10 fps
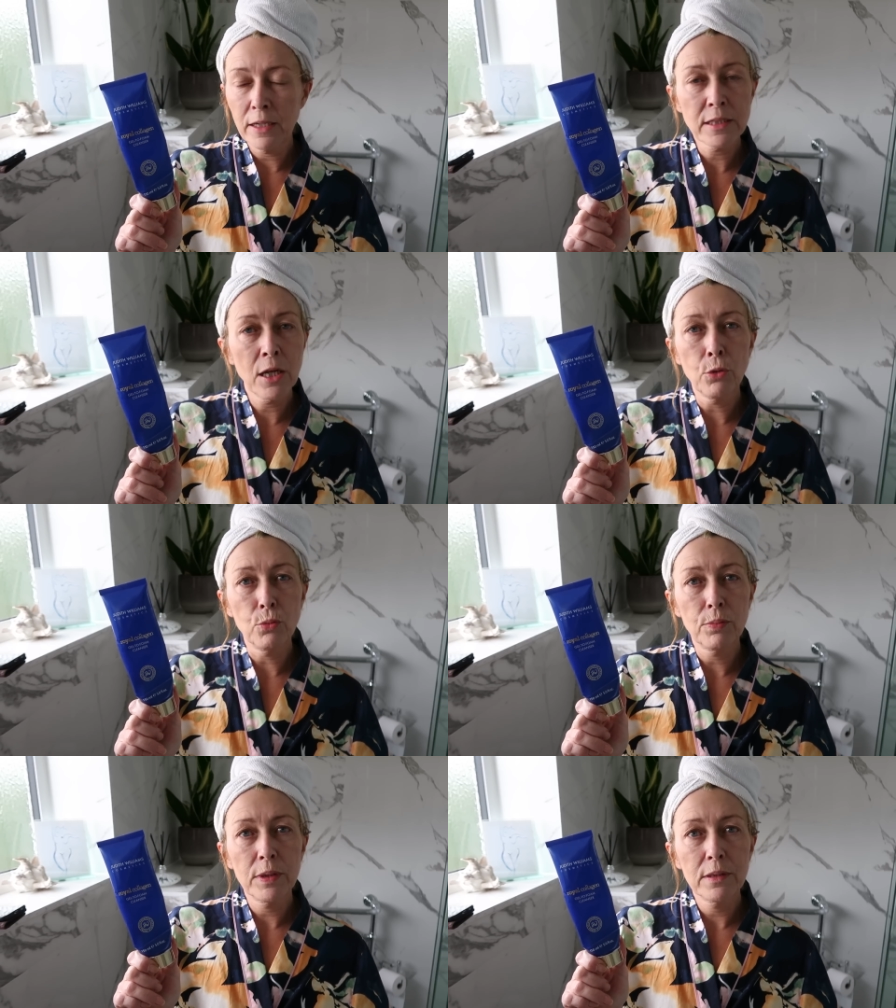
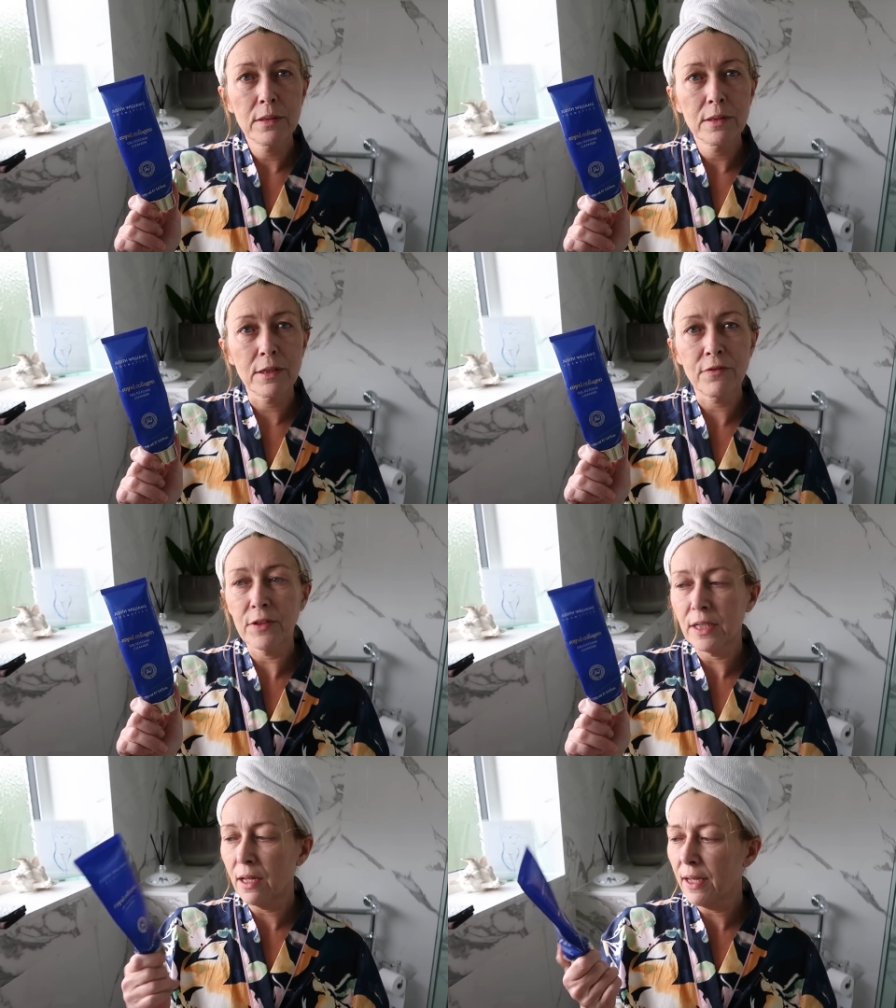soap,
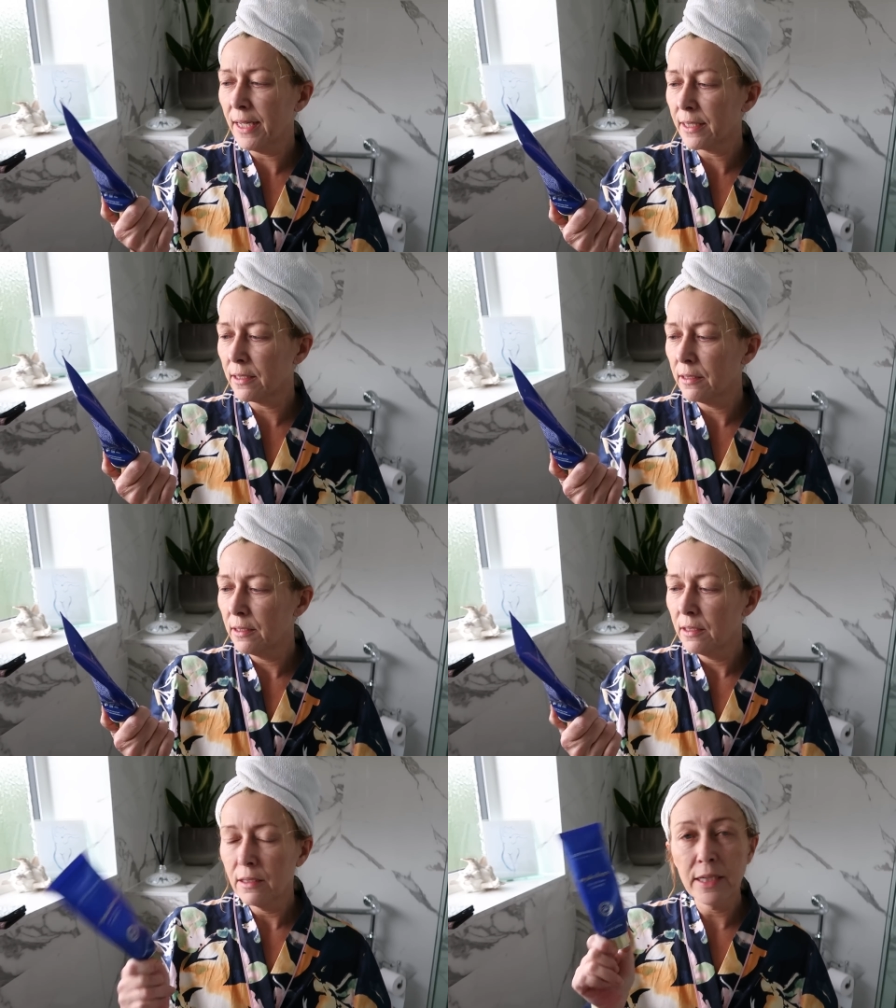if you like.
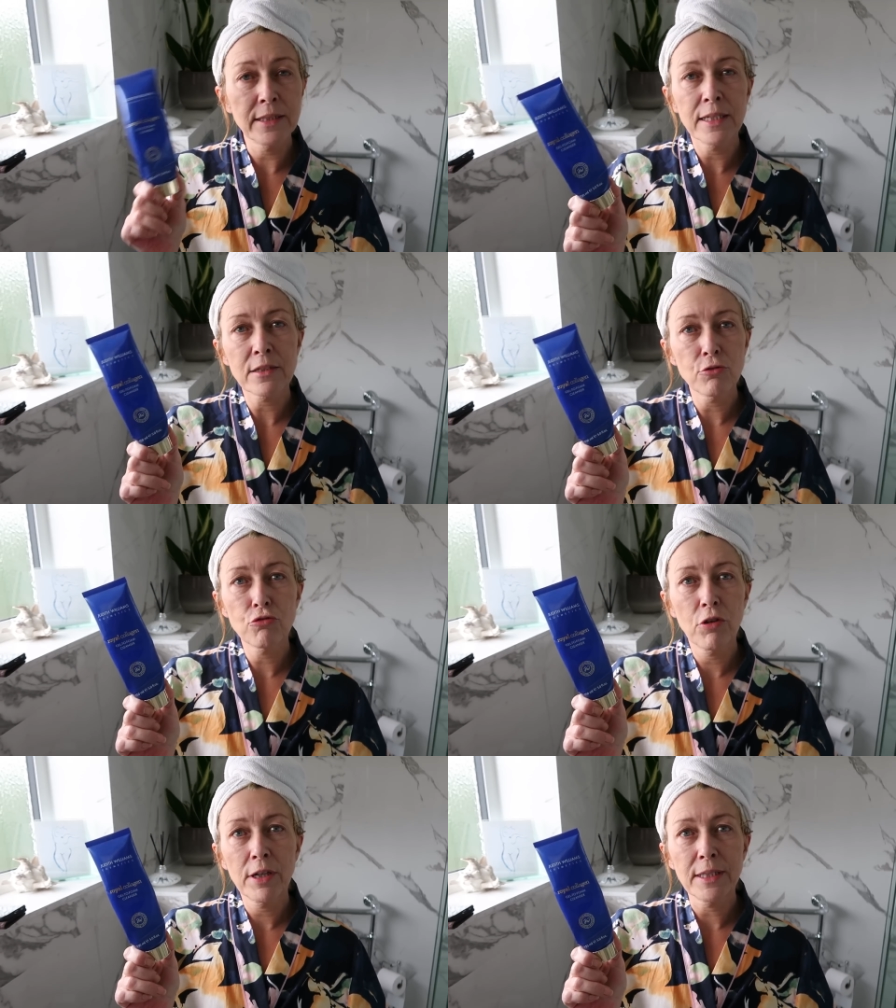It doesn't
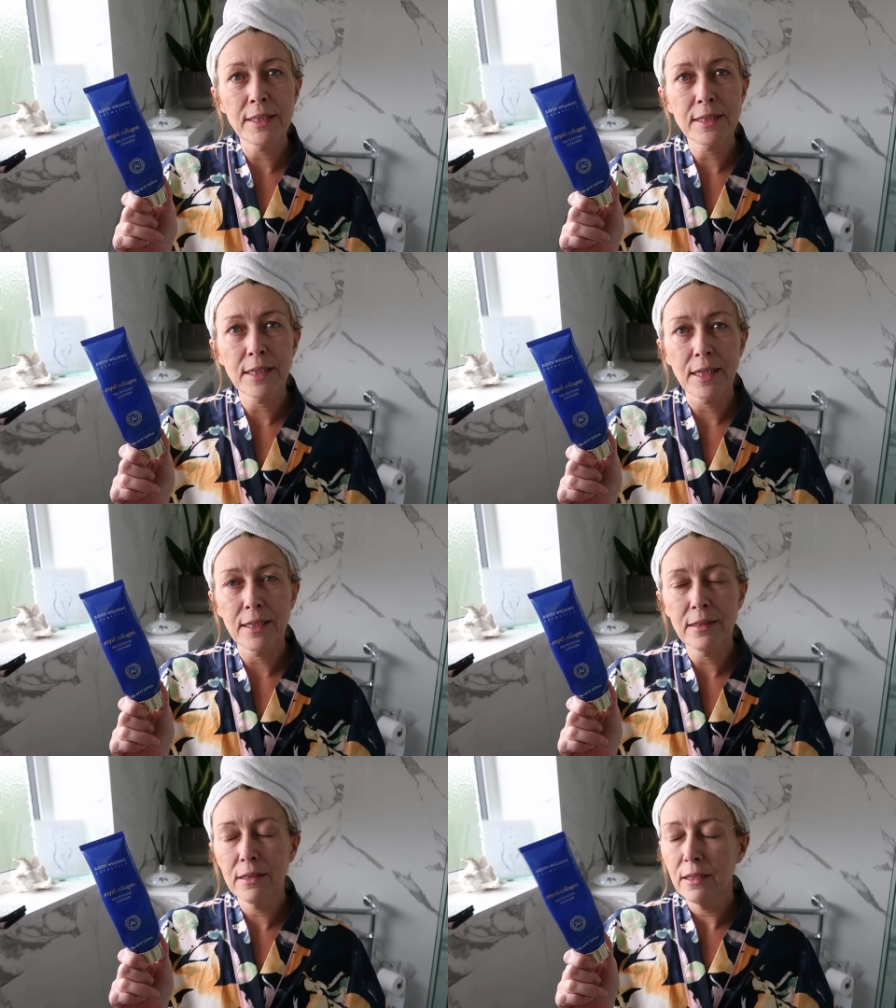dry your
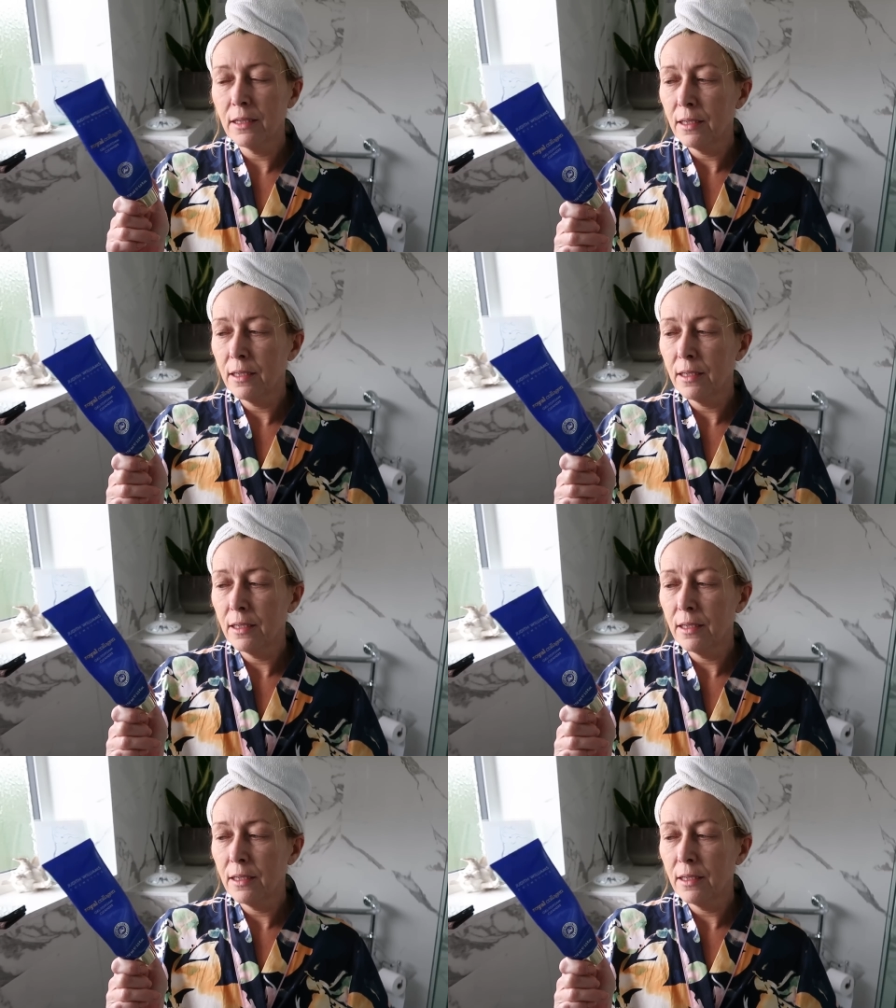skin.